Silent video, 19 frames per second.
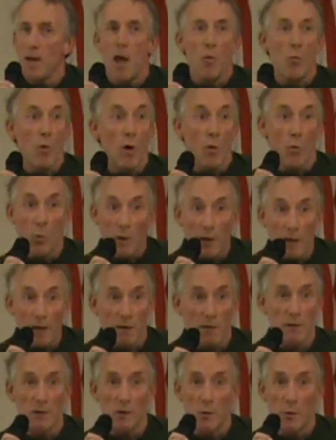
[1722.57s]
And what we
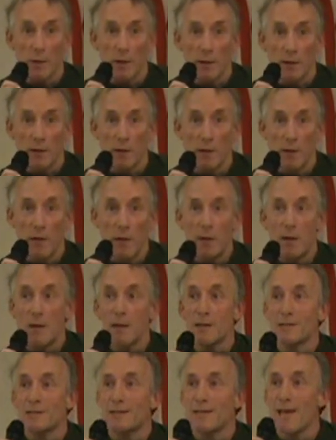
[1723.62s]
are doing
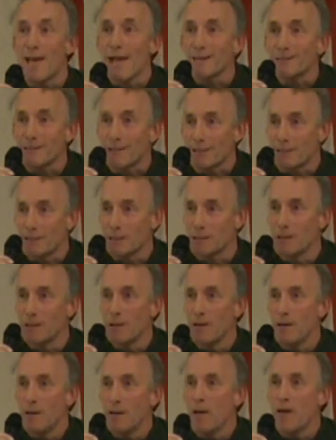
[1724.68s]
is the
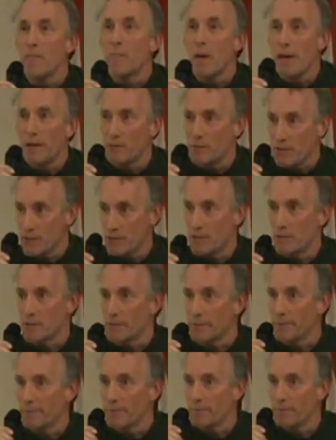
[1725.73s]
essence of
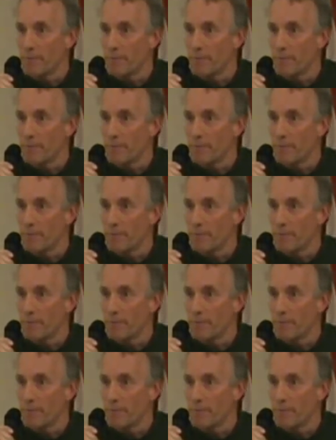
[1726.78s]
patriotism.